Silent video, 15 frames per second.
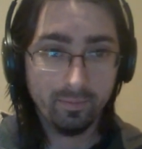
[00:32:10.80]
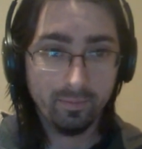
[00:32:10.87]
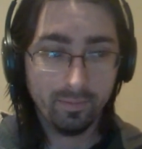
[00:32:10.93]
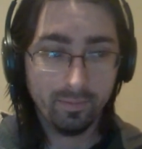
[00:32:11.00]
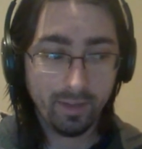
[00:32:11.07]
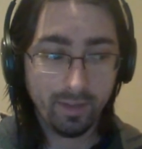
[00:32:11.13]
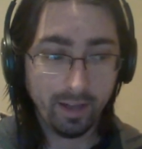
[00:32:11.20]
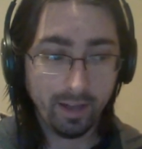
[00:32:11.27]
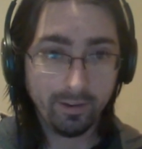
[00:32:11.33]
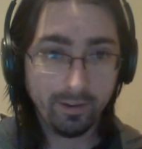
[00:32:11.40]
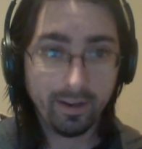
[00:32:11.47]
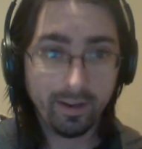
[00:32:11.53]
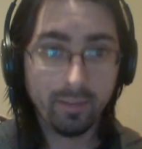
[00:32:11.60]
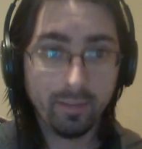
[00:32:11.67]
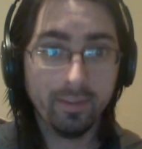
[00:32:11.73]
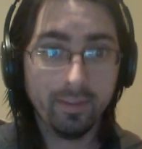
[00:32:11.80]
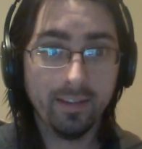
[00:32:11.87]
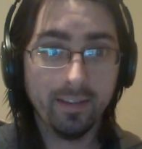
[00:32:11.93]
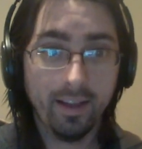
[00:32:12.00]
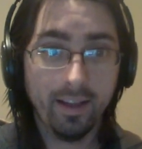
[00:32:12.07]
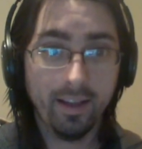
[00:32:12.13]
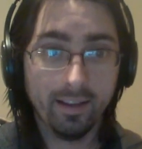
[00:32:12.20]
The contract has been
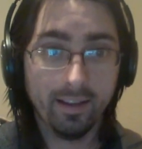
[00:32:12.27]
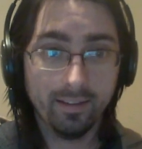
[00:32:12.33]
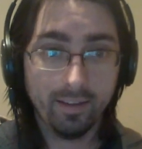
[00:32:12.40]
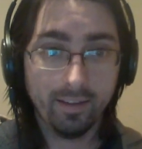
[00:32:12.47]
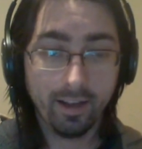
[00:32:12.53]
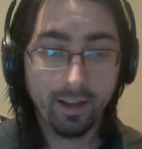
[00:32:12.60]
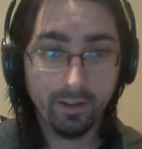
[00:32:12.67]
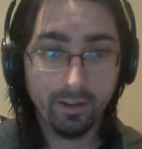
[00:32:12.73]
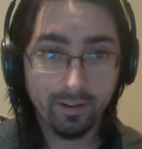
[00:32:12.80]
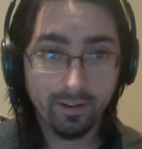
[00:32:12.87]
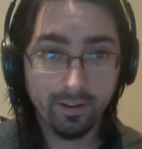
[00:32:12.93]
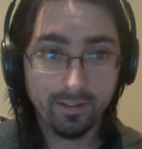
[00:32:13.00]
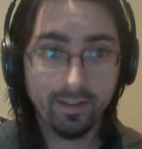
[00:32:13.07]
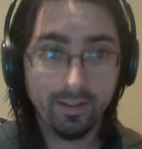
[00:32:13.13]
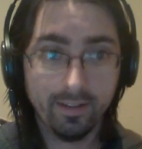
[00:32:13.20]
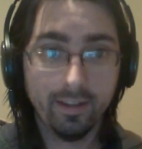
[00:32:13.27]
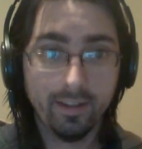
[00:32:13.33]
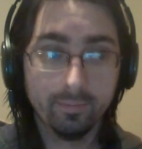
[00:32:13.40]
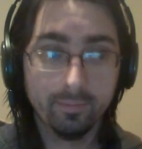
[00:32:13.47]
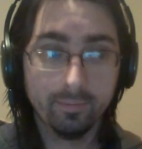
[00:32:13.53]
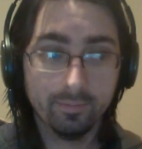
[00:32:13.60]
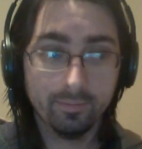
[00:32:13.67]
signed. The contract is
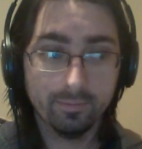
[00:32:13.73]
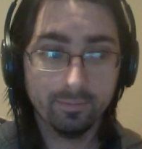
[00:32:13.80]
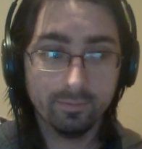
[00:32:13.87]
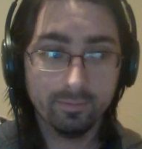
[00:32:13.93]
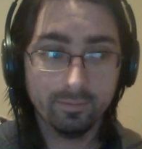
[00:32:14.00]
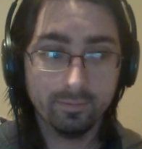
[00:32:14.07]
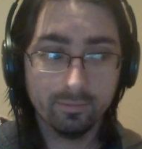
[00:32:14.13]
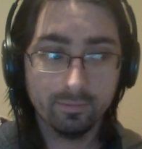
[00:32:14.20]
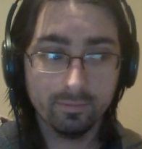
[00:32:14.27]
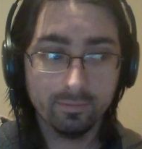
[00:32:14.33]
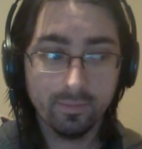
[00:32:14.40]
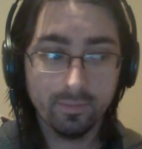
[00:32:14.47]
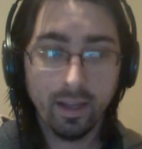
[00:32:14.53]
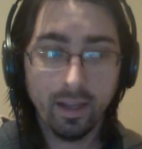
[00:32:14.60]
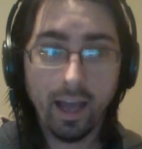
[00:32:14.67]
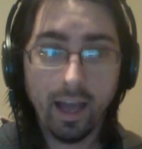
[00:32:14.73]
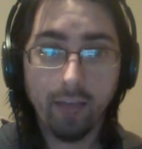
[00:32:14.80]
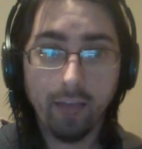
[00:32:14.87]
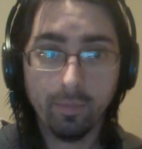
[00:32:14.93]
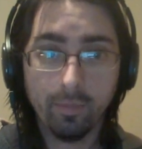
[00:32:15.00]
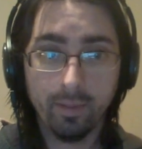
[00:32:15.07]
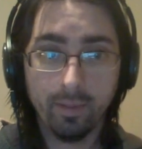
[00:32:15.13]
done. I
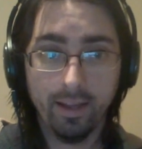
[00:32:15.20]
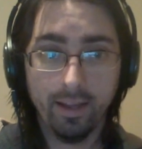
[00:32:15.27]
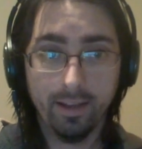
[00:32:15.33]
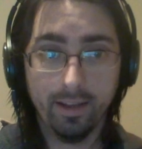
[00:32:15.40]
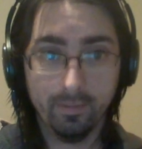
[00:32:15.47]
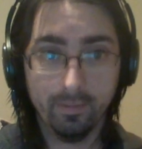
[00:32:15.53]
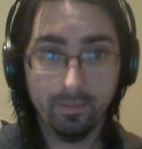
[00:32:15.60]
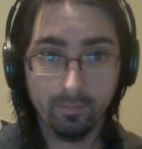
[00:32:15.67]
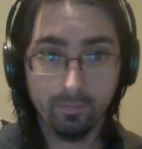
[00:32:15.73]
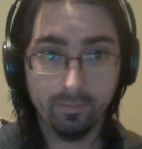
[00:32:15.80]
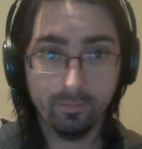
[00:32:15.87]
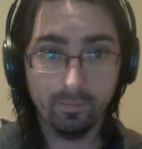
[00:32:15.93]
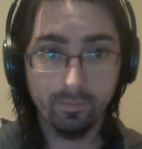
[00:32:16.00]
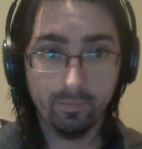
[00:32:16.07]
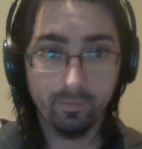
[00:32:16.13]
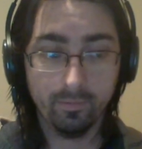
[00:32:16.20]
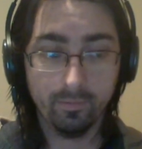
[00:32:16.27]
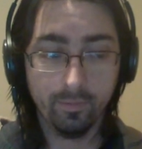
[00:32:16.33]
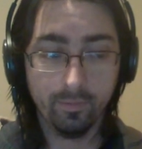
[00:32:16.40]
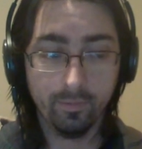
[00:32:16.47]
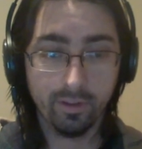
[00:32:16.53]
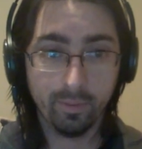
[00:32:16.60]
have a plan
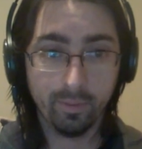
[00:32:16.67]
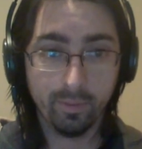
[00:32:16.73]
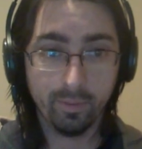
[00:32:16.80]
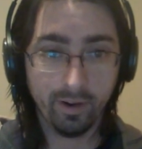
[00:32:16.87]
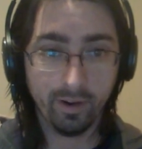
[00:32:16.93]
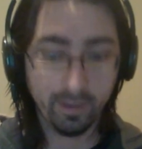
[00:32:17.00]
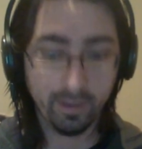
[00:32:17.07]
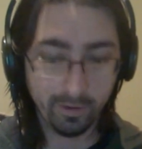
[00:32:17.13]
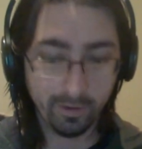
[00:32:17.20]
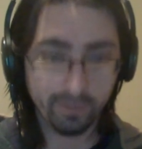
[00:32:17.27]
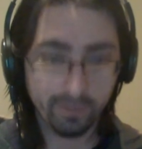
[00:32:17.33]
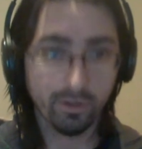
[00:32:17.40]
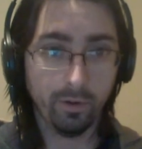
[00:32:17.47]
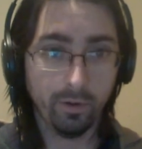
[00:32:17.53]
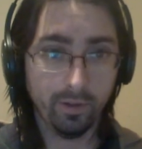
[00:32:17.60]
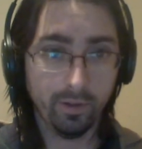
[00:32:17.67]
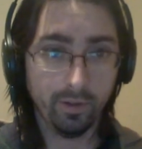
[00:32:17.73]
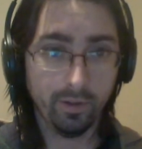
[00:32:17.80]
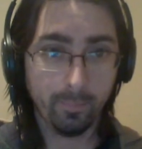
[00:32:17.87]
for the spirit known as Goldie.